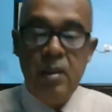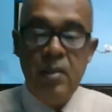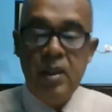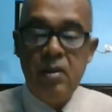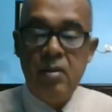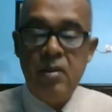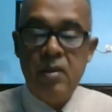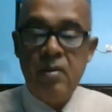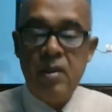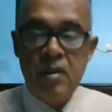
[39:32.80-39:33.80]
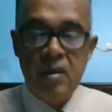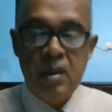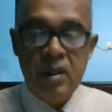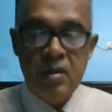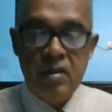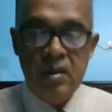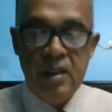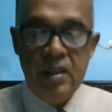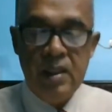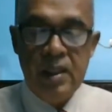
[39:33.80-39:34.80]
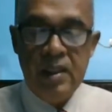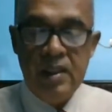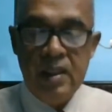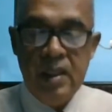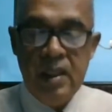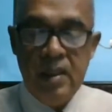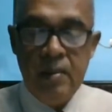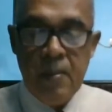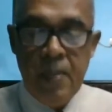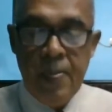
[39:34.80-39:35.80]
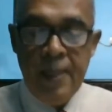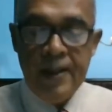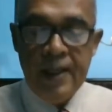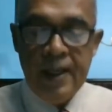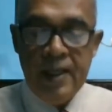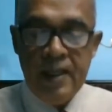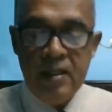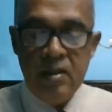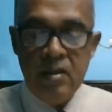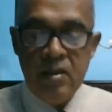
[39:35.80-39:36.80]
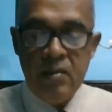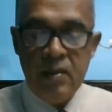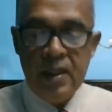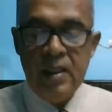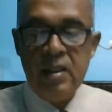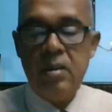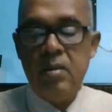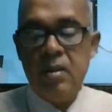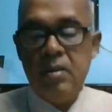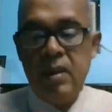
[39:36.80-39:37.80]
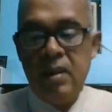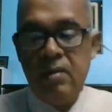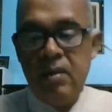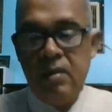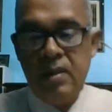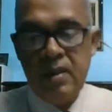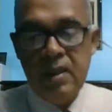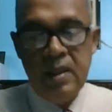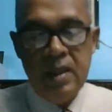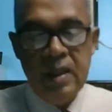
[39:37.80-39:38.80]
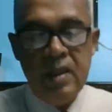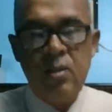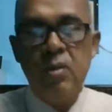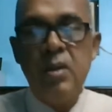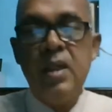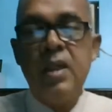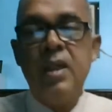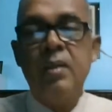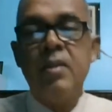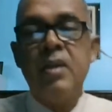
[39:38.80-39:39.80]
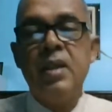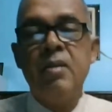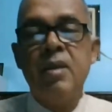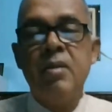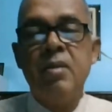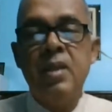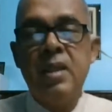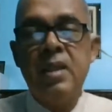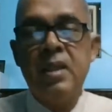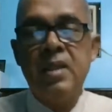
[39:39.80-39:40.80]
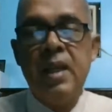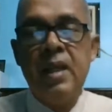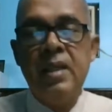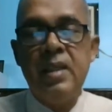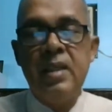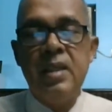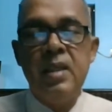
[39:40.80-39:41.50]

Manitoba Pharmaceutical Association as the guidelines on practice of hospital pharmacy, and we have, whenever we cited,